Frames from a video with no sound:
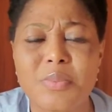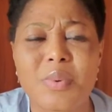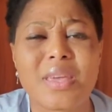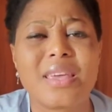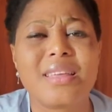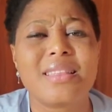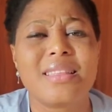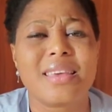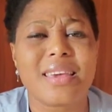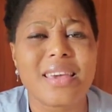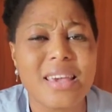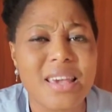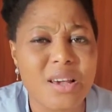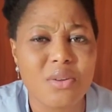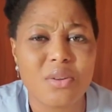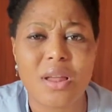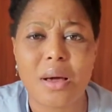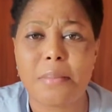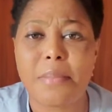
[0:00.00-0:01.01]
speaking
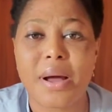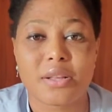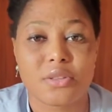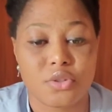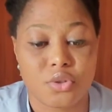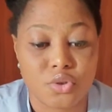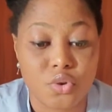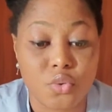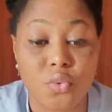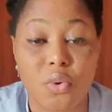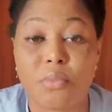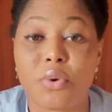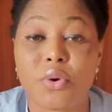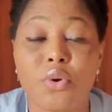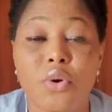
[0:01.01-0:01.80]
ill about someone,